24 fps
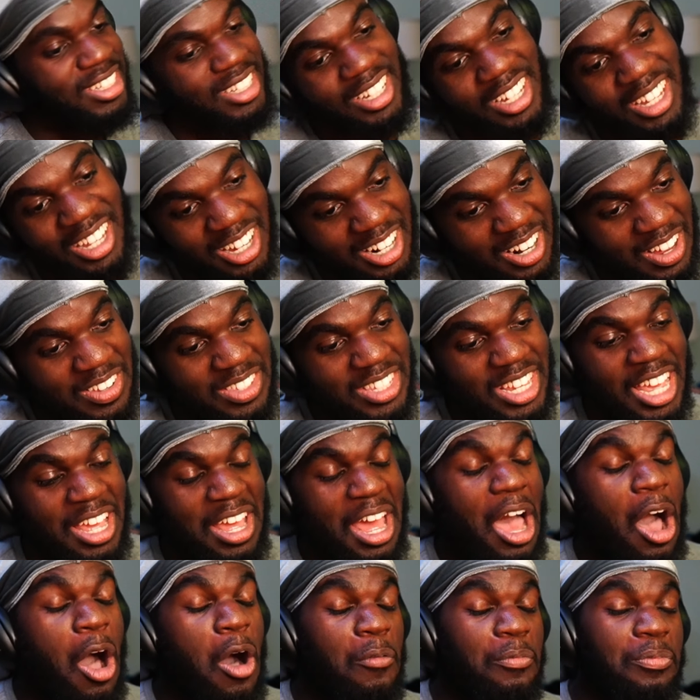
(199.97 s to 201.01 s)
you know, what I'm saying
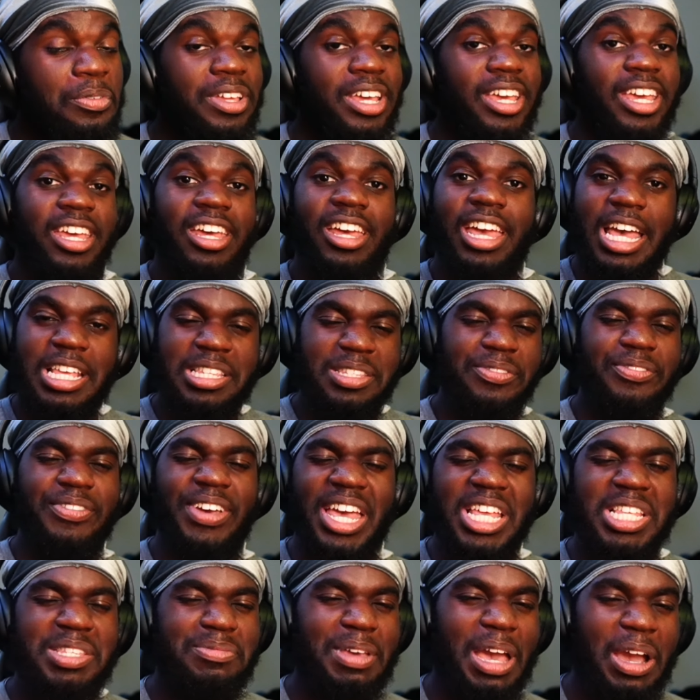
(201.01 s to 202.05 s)
hopefully he gets some
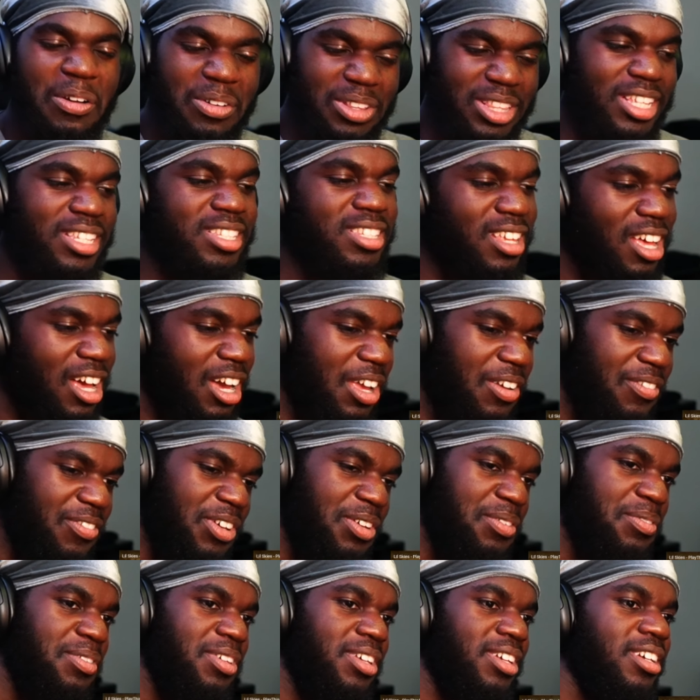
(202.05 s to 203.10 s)
fans back with this song. You feel
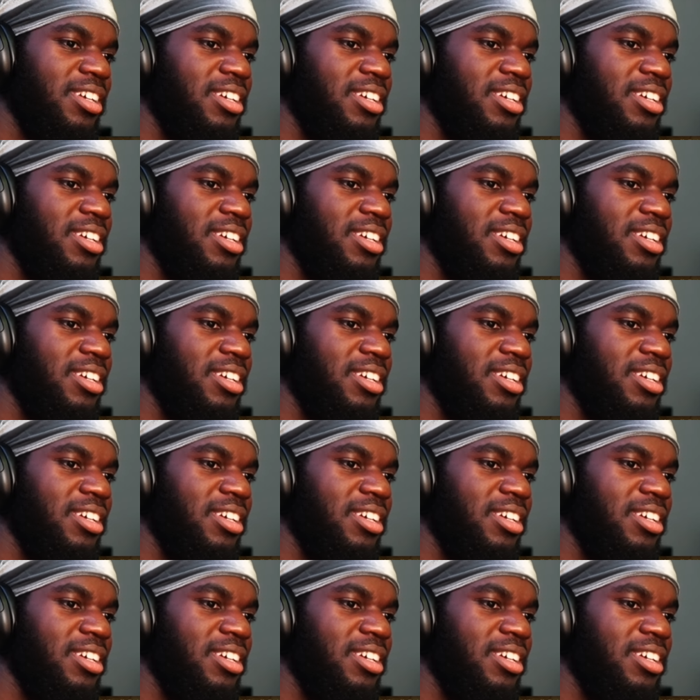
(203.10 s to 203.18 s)
me?